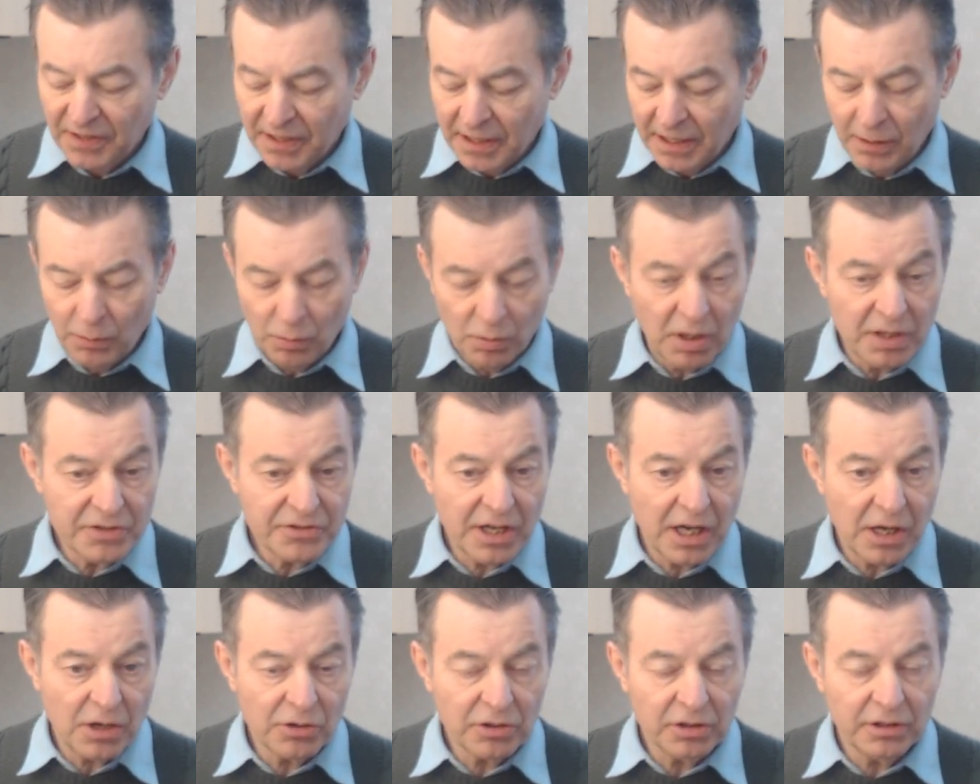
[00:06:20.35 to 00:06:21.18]
It was
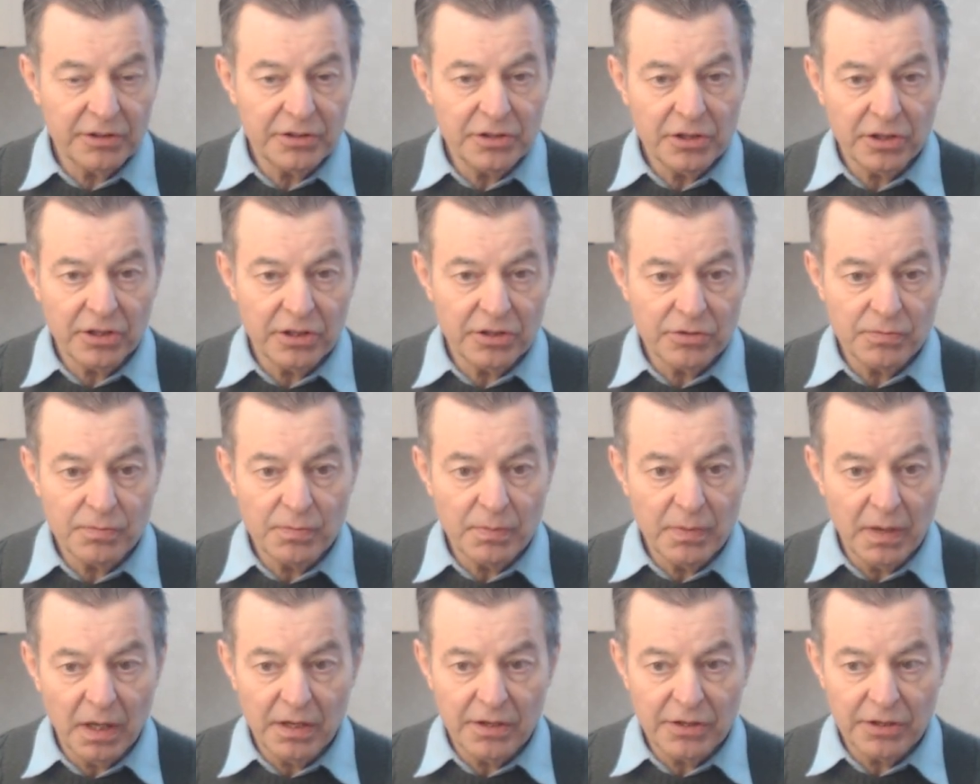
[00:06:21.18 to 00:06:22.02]
alkaline. You
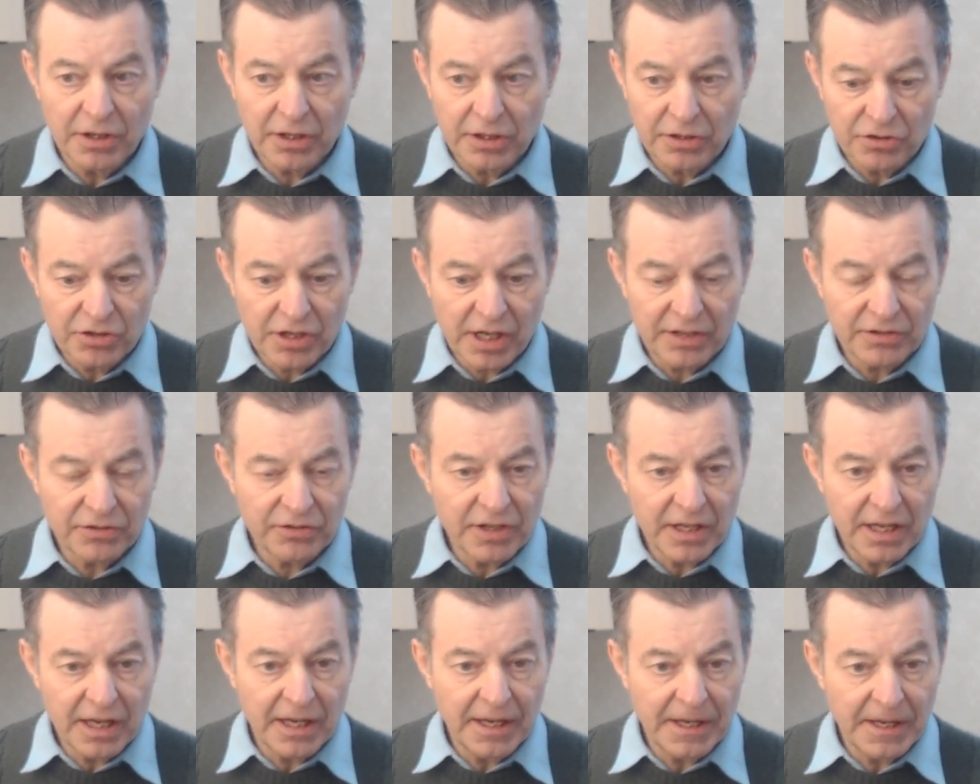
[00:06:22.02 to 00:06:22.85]
could test
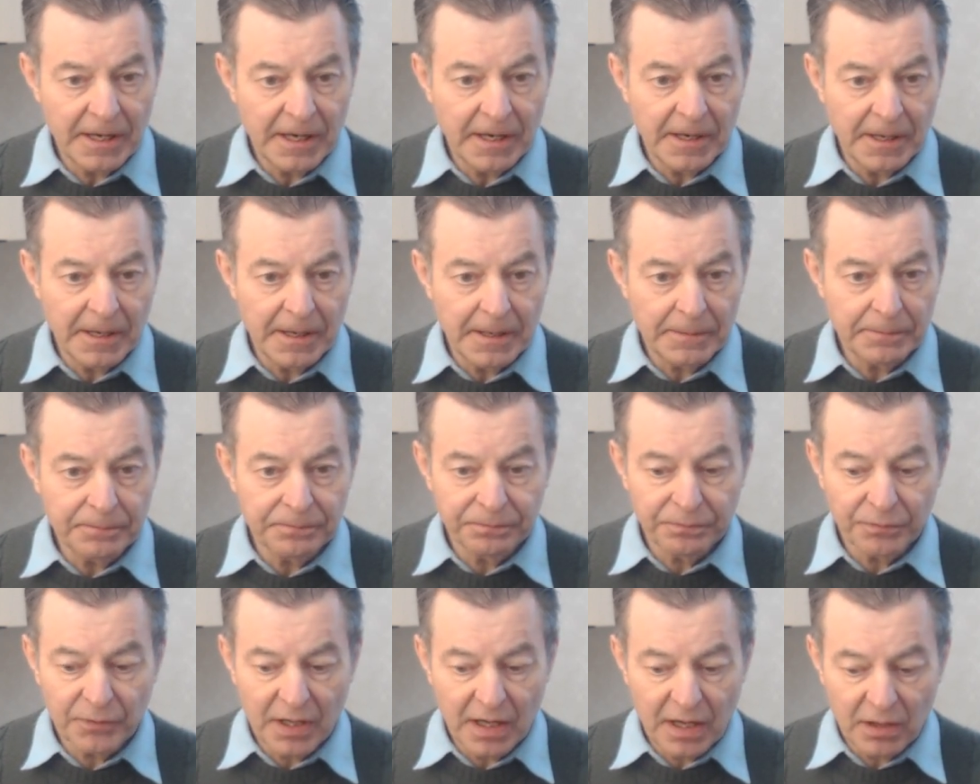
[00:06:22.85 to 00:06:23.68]
the
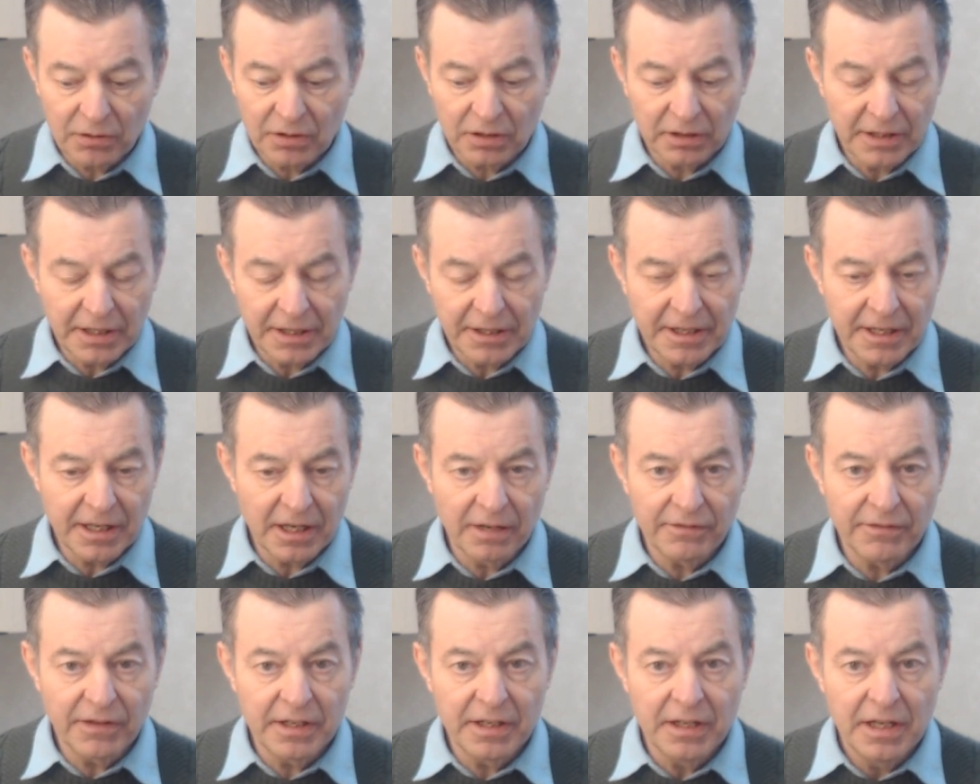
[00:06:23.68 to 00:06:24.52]

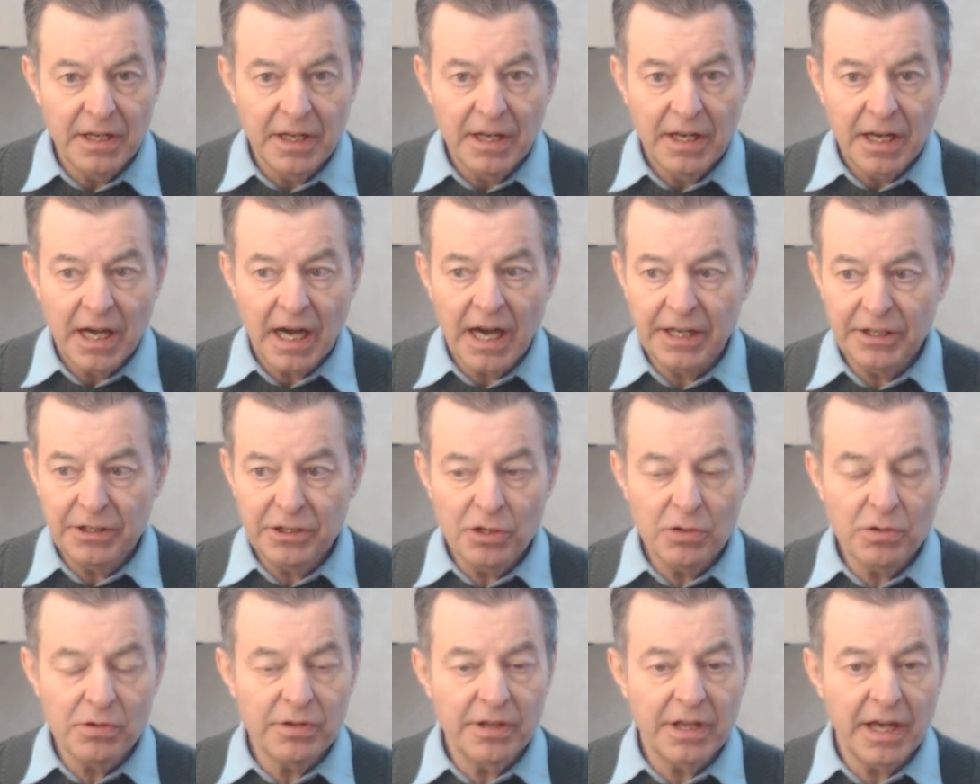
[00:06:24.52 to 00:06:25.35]
alkalinity of it. I
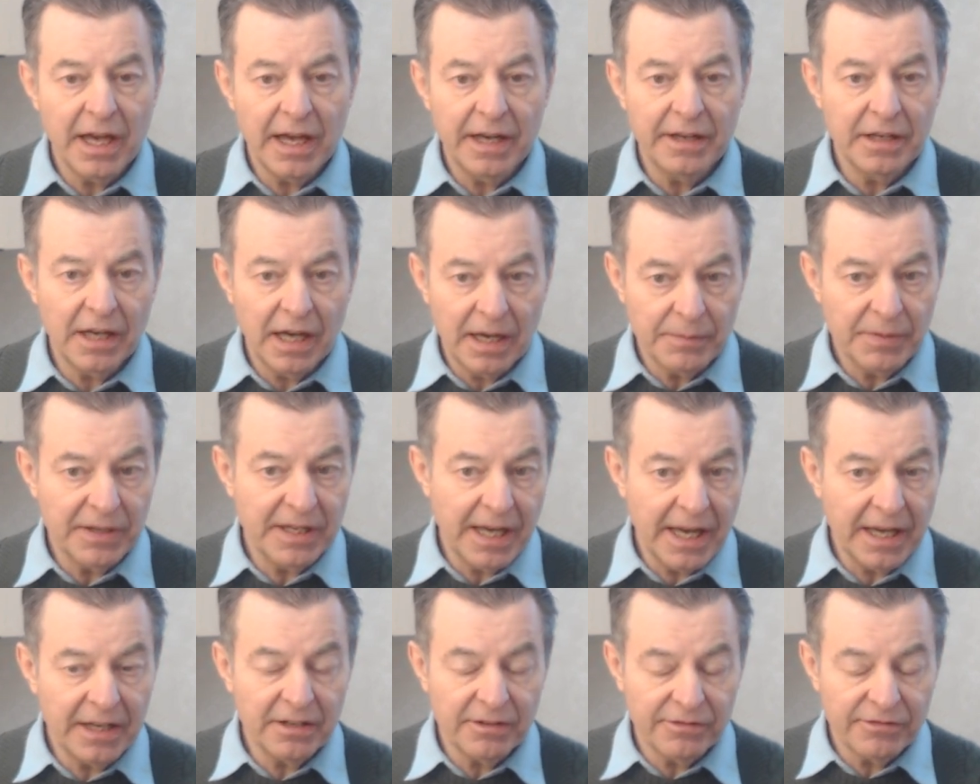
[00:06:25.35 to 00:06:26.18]
knew that. I
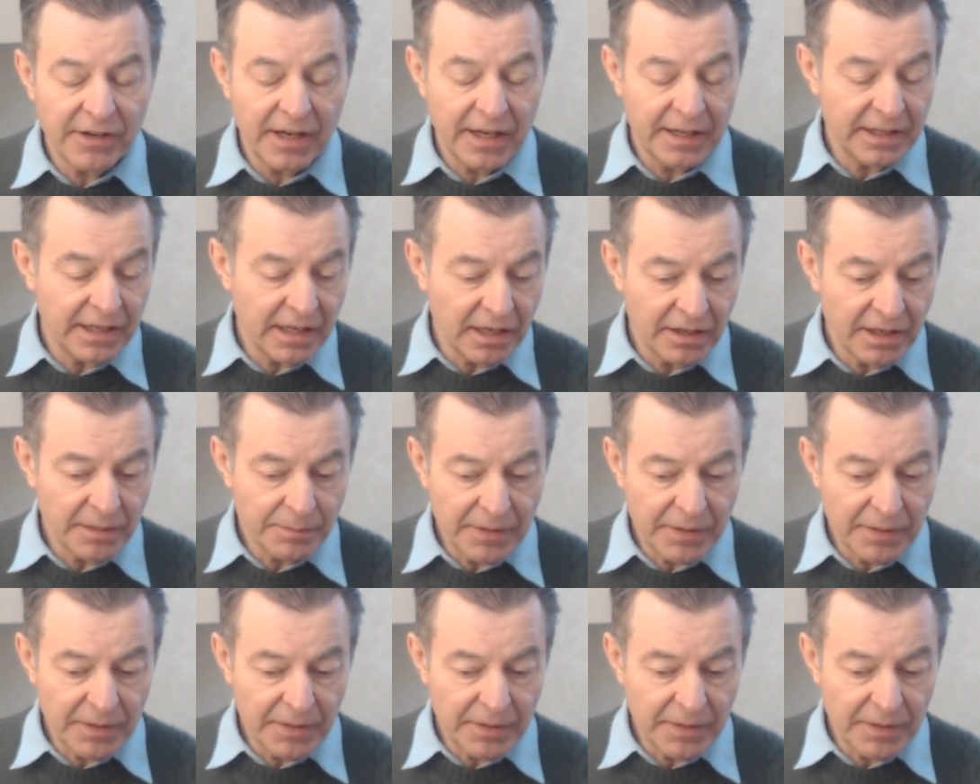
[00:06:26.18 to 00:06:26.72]
began to find out.